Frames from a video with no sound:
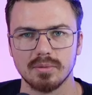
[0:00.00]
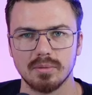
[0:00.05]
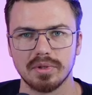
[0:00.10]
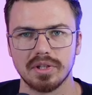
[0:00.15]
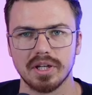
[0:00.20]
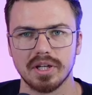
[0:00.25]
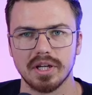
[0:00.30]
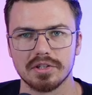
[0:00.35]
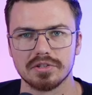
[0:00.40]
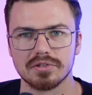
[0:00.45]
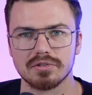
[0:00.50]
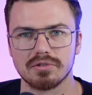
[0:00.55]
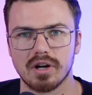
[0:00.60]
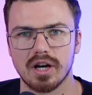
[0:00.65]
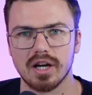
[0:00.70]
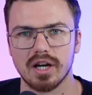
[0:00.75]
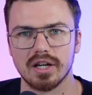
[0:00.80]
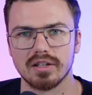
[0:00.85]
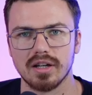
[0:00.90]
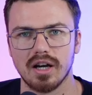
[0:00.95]
implication
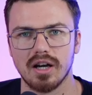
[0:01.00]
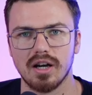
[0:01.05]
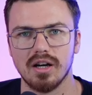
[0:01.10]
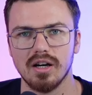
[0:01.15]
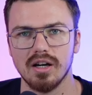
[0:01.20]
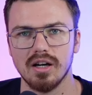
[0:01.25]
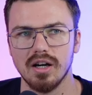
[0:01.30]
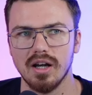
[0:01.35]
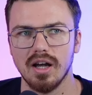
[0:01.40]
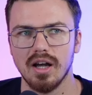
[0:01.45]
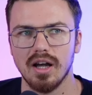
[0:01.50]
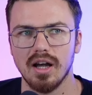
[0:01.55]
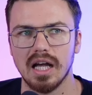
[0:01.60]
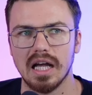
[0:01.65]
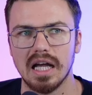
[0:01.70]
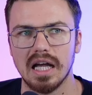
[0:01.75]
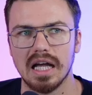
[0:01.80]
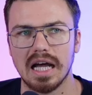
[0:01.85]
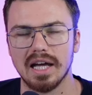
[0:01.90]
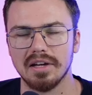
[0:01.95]
right now.
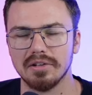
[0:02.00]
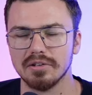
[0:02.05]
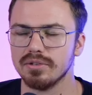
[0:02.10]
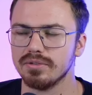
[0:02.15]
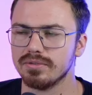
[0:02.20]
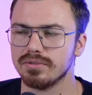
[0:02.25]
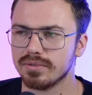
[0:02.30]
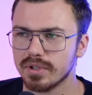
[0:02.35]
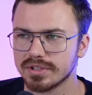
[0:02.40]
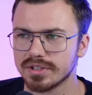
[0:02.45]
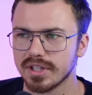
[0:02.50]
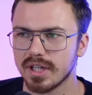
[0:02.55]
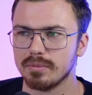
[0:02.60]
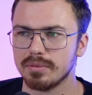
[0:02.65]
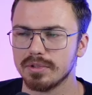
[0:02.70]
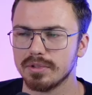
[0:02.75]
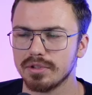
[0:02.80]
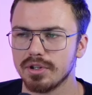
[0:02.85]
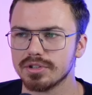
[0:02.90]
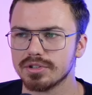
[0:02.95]
I know, for
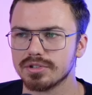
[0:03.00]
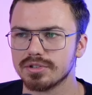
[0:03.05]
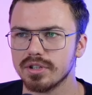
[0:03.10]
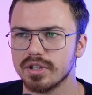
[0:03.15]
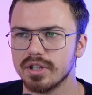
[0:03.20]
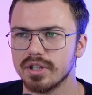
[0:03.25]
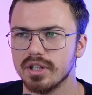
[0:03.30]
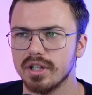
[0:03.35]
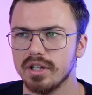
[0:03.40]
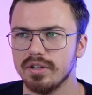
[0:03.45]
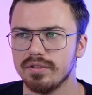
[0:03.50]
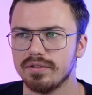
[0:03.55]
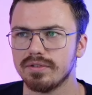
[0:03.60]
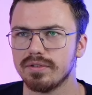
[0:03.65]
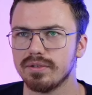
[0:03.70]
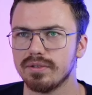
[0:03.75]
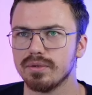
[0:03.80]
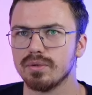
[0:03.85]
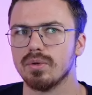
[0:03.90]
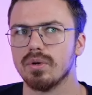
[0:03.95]
example, in Austria,
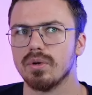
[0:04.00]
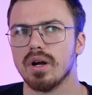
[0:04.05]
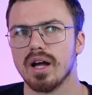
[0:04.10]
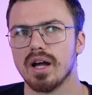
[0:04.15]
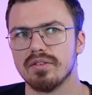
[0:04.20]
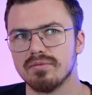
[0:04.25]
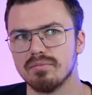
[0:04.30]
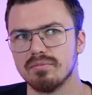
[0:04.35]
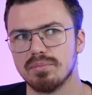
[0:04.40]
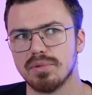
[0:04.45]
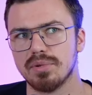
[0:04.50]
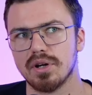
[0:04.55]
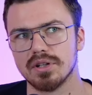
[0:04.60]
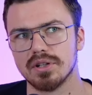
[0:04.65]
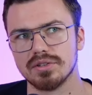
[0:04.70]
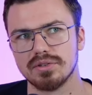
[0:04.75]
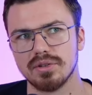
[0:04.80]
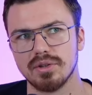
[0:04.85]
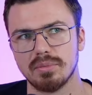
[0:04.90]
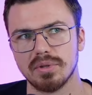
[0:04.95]
if you haven't
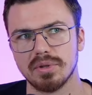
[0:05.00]
bought your